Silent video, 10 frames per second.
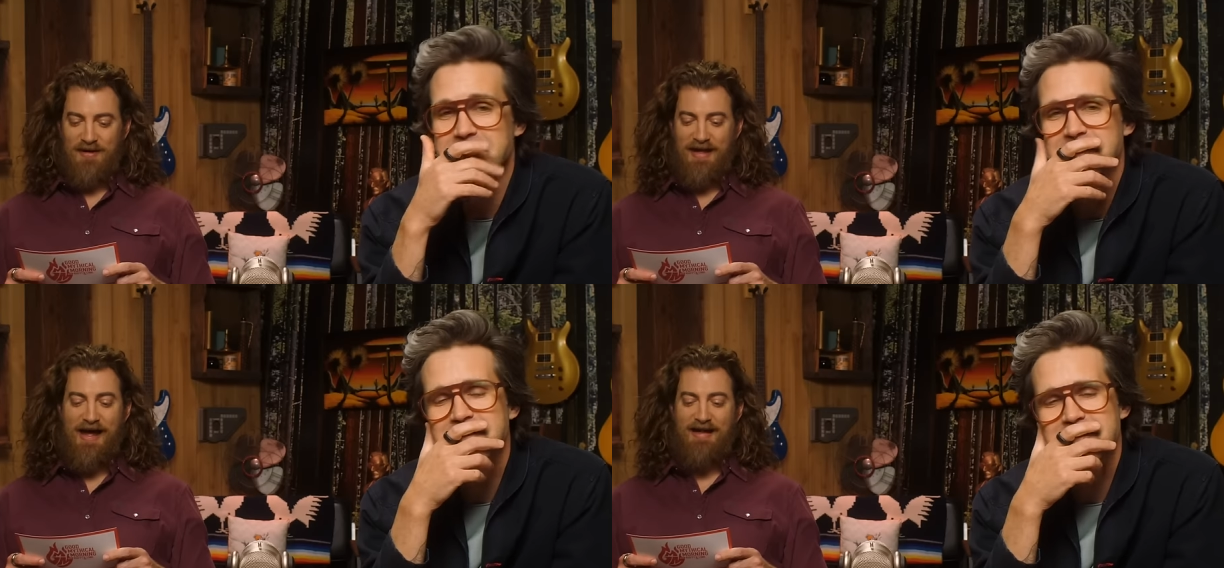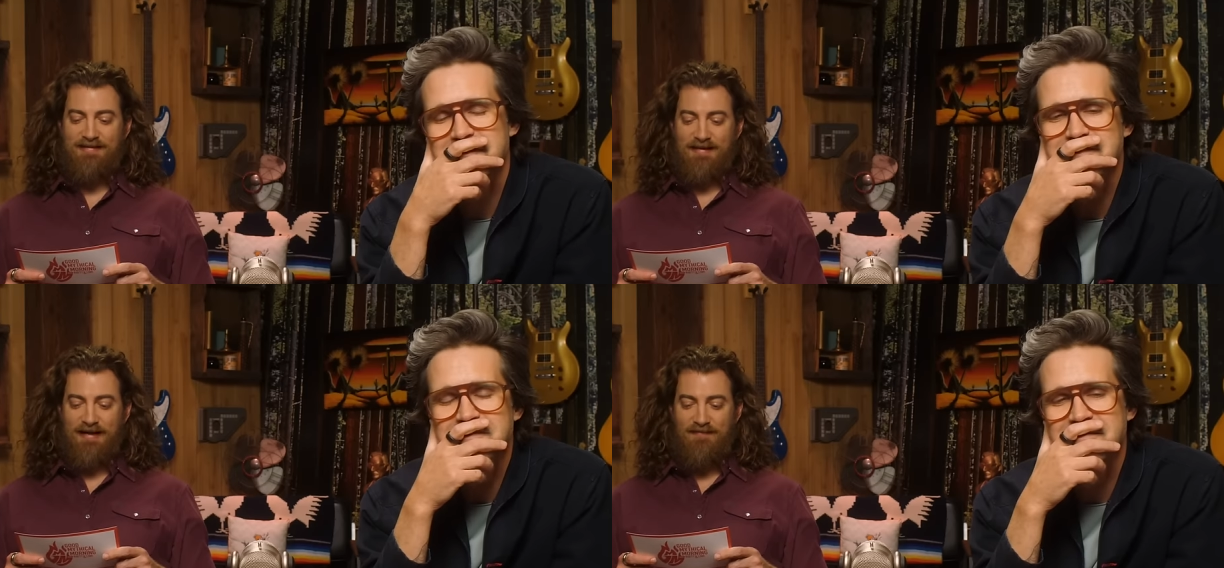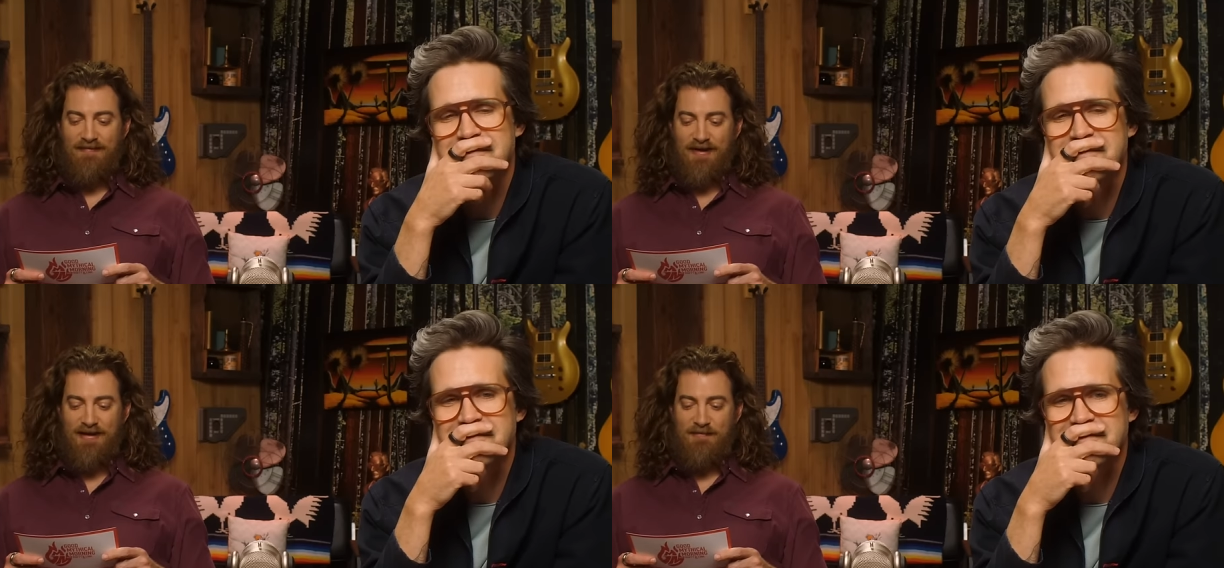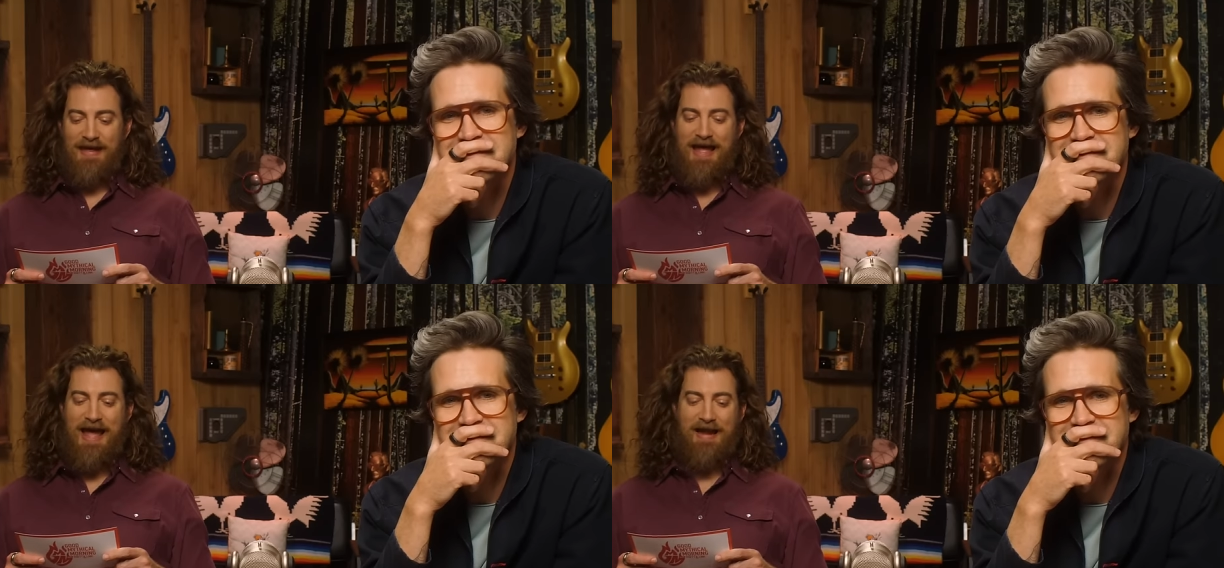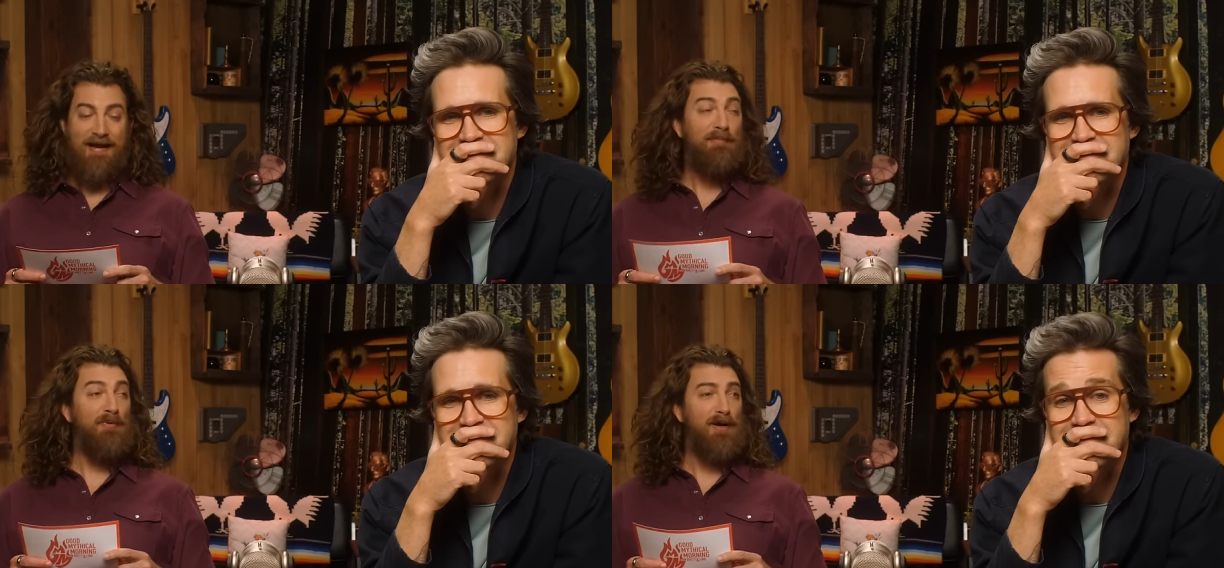Speaker 1: cat, and I fed him
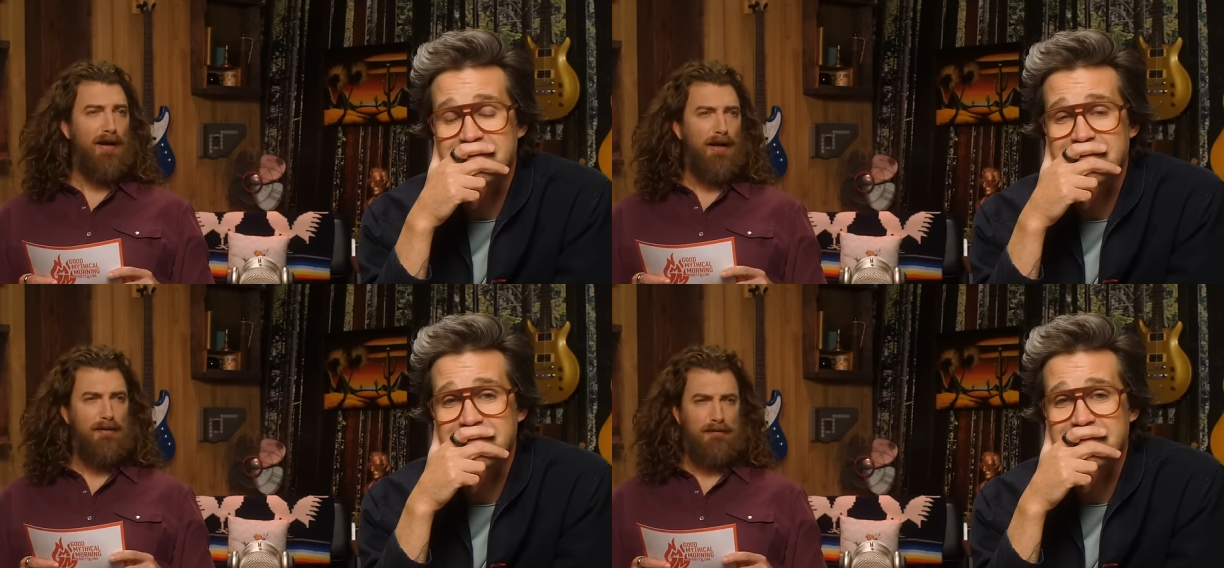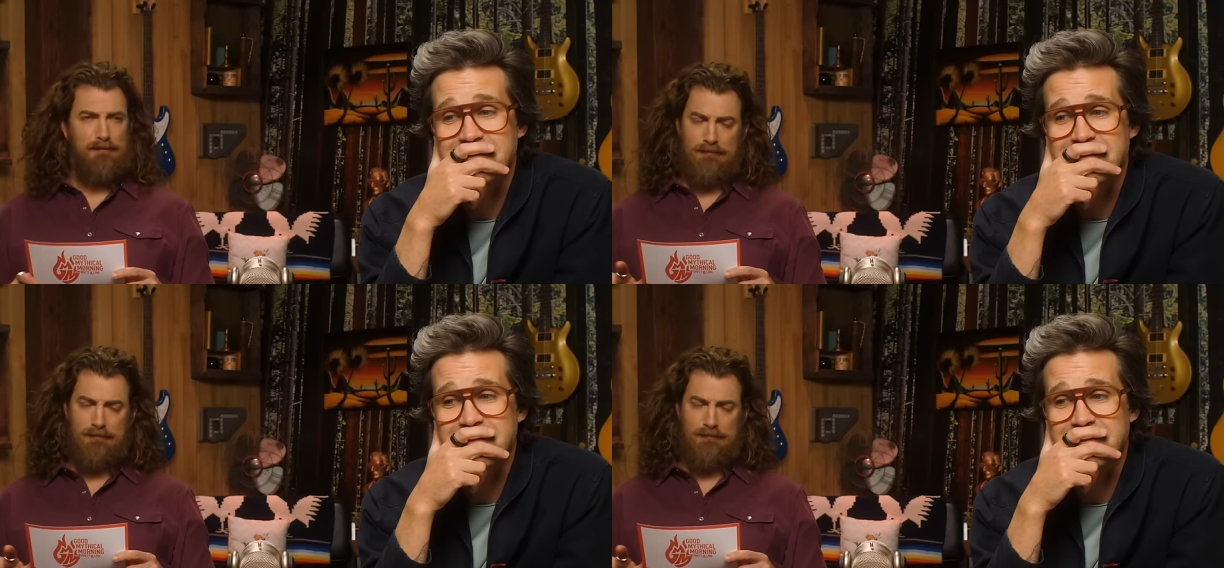catnip one day.